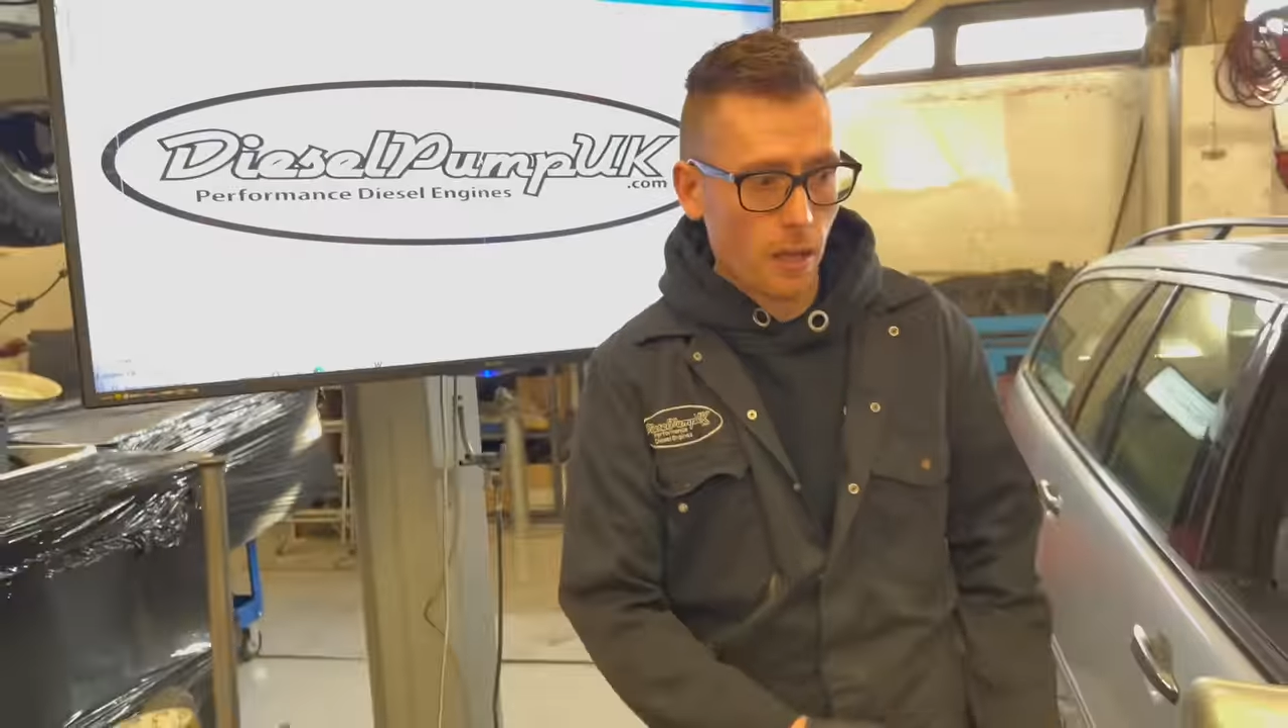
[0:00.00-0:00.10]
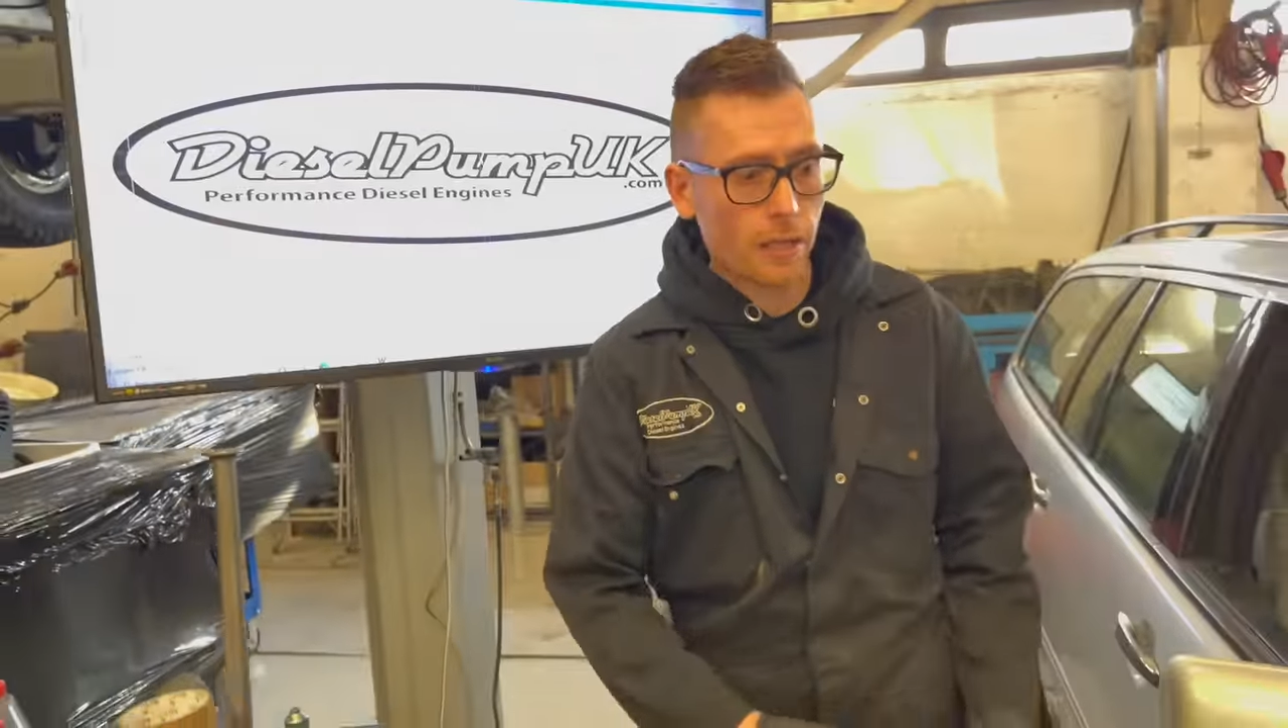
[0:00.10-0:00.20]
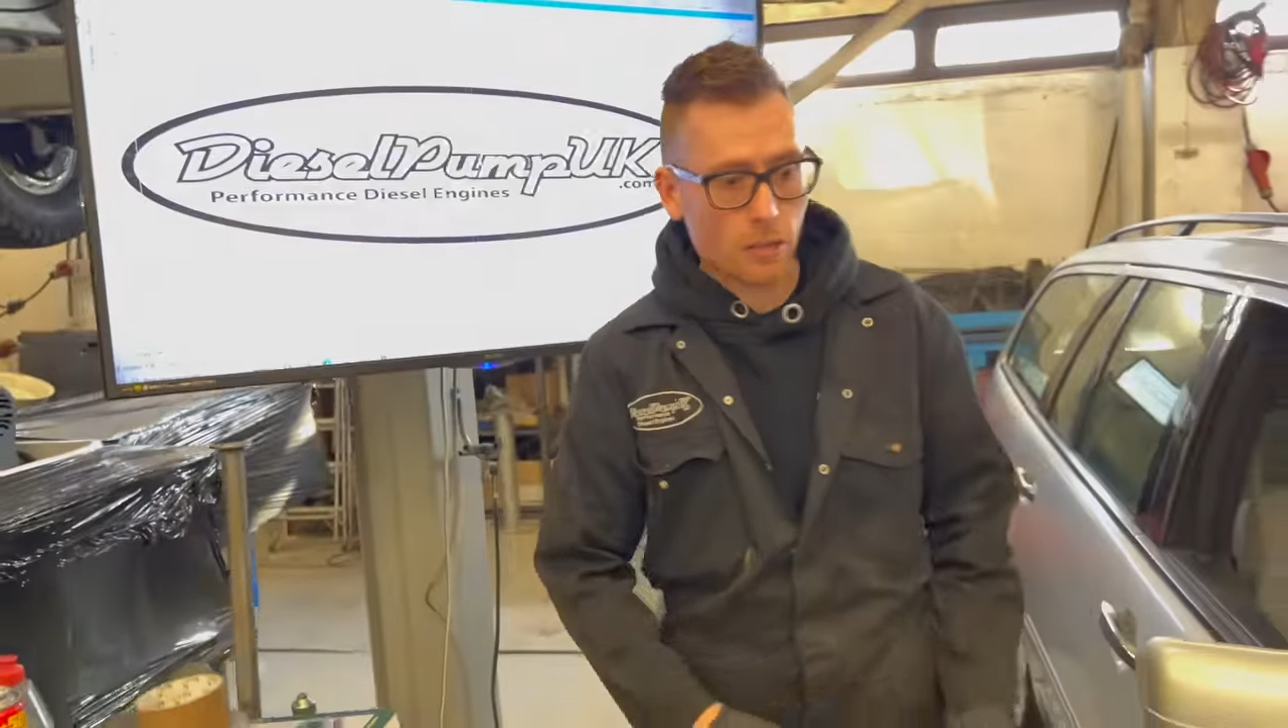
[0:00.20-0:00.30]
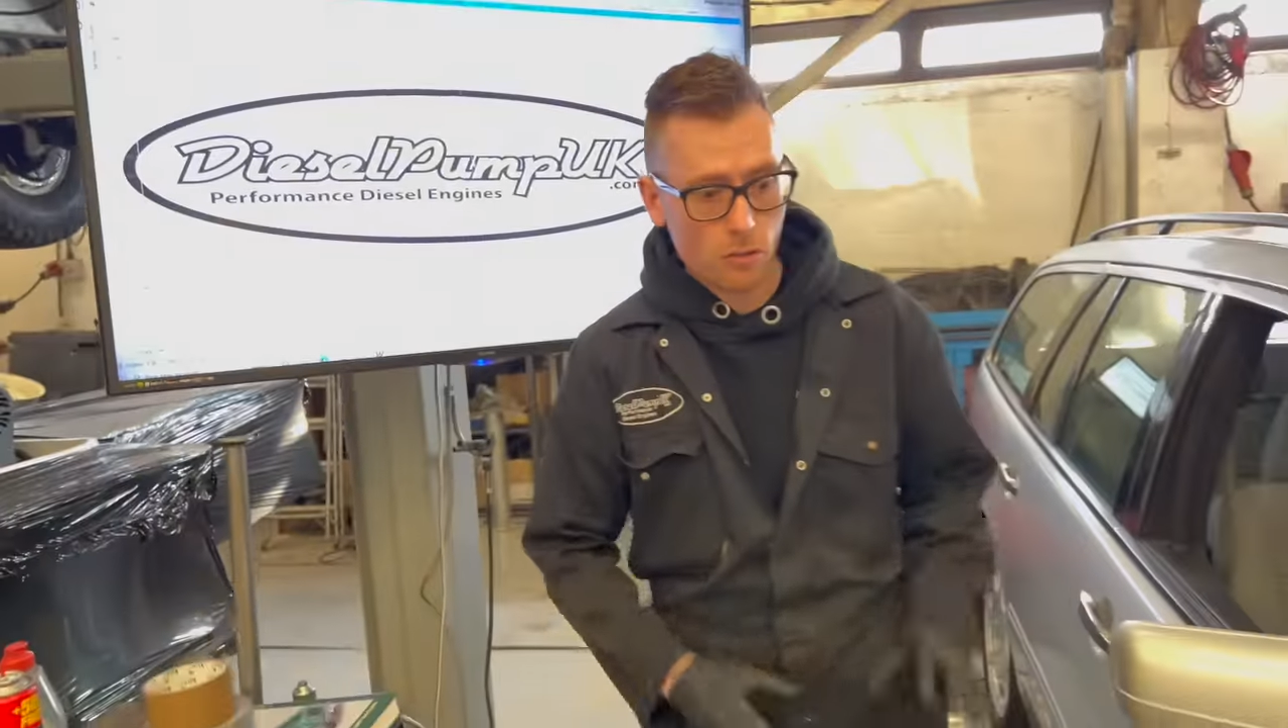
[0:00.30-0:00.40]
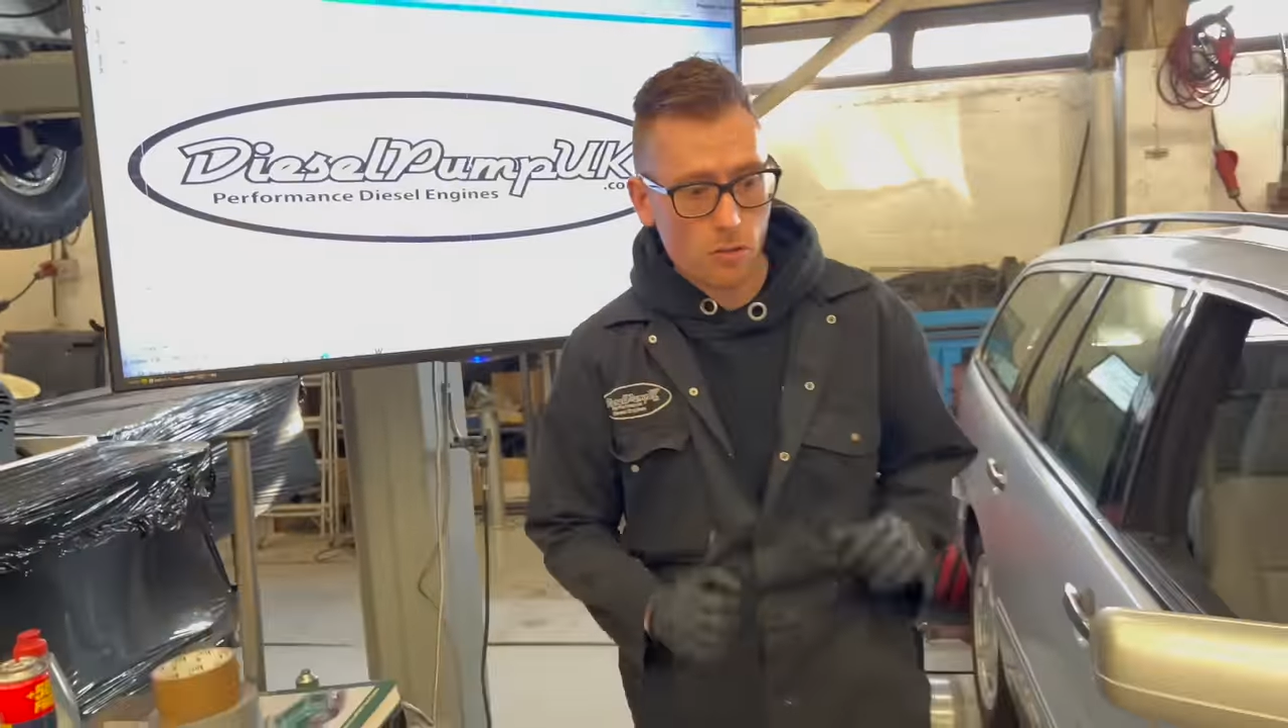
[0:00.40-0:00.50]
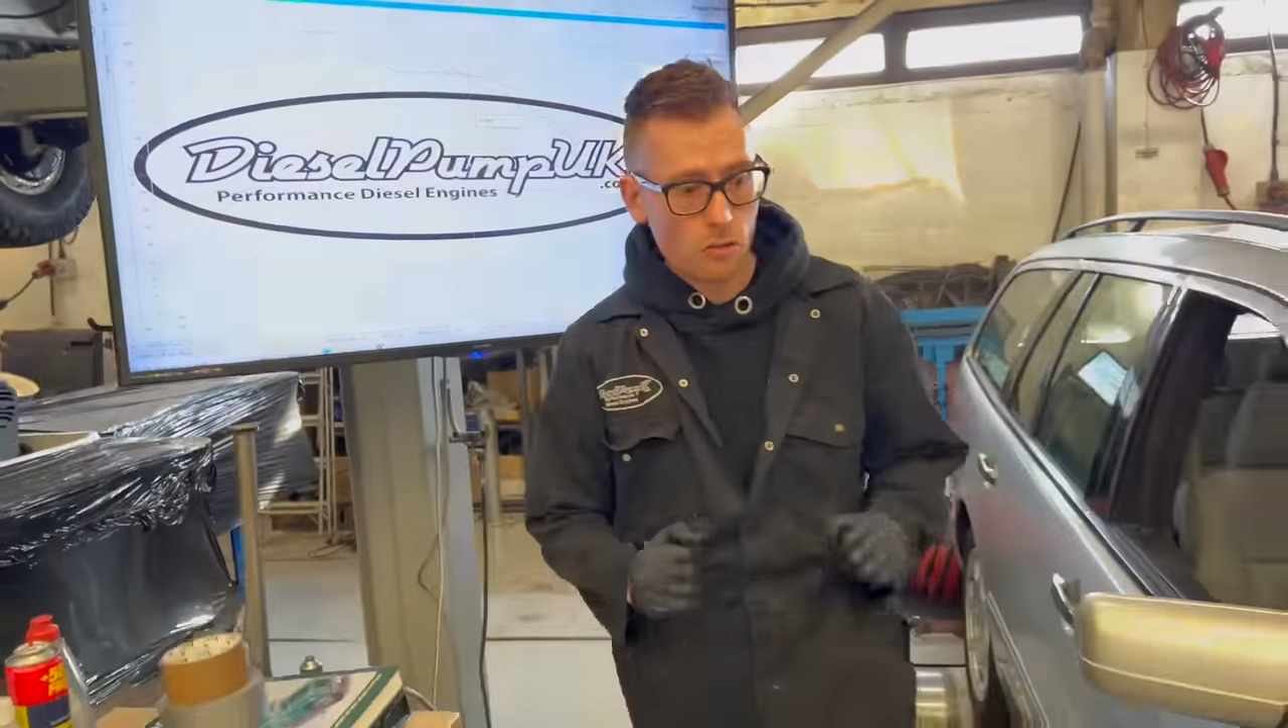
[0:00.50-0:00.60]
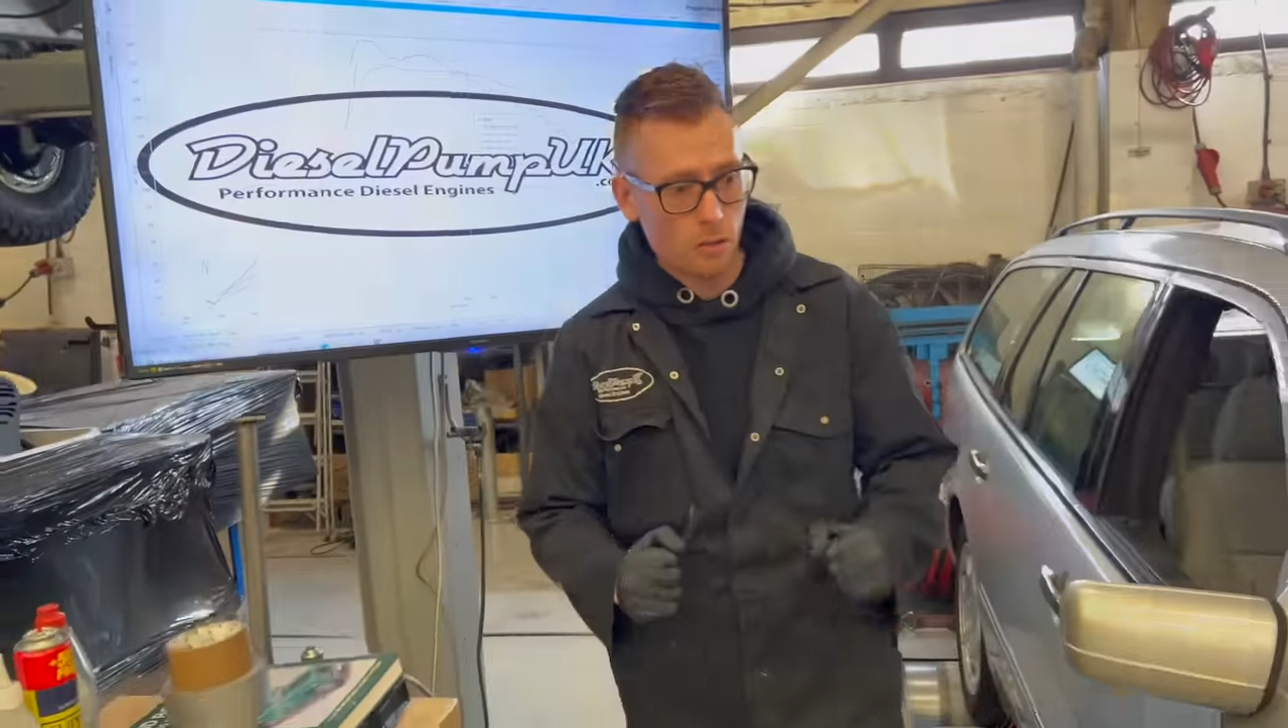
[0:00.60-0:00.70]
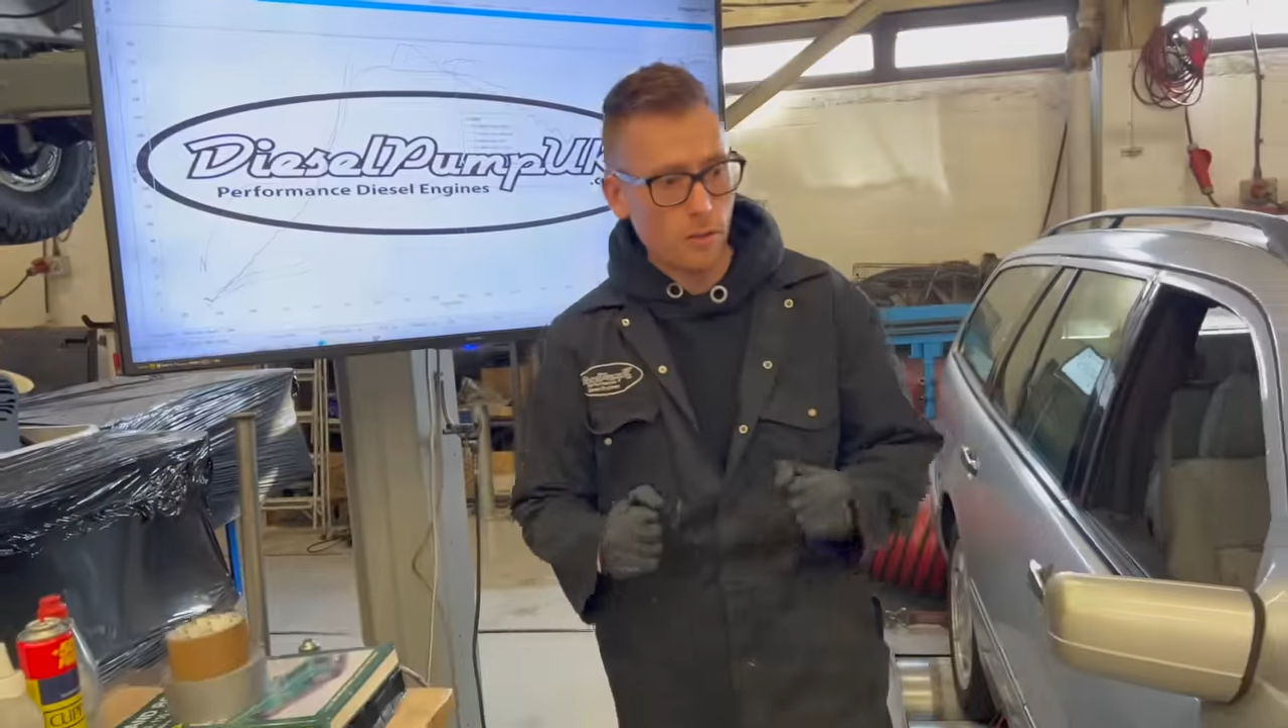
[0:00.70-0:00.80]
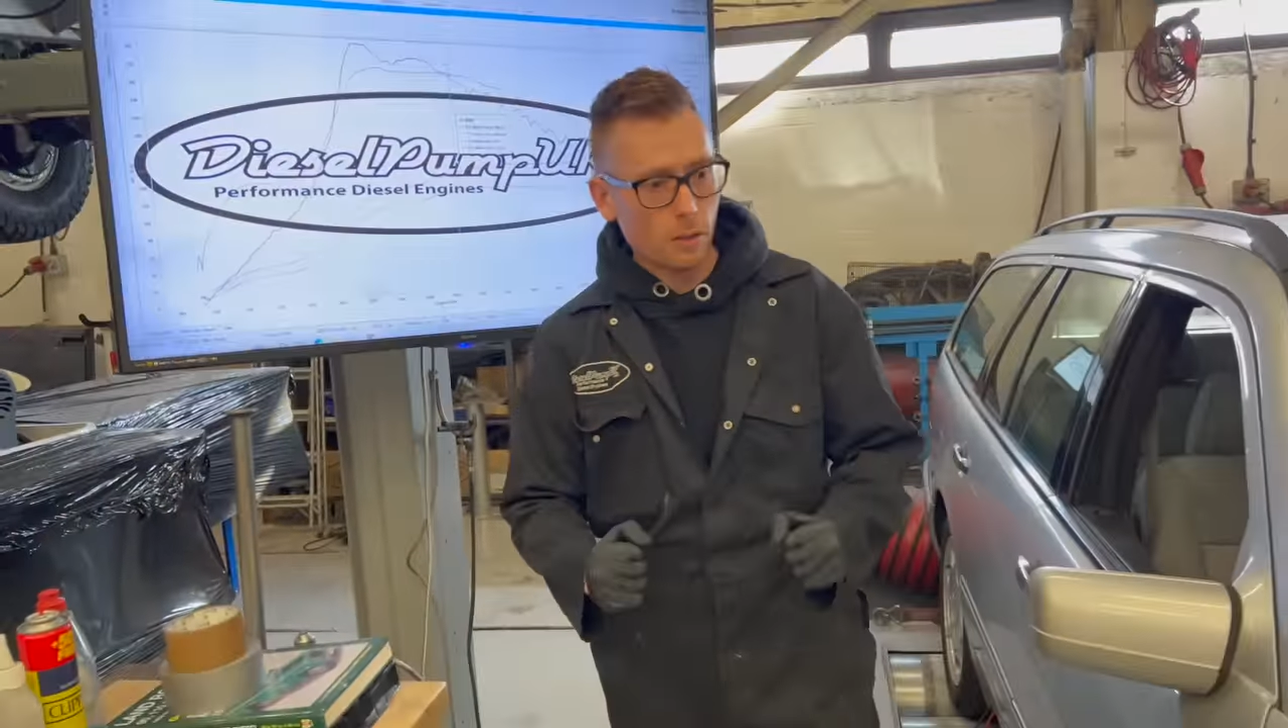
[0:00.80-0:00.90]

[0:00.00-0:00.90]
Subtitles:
like a good